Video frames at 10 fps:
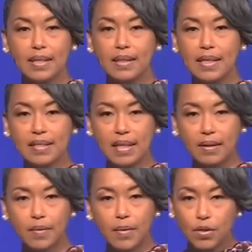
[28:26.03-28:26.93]

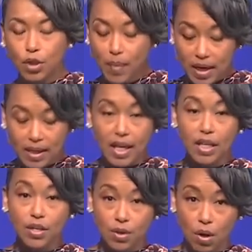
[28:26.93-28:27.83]
Listen, you better
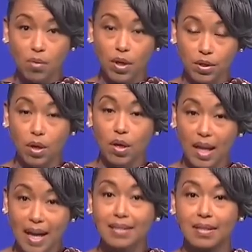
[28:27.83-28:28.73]
get in your
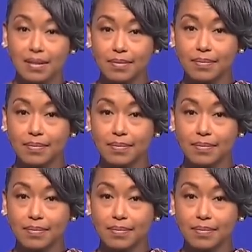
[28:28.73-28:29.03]
closet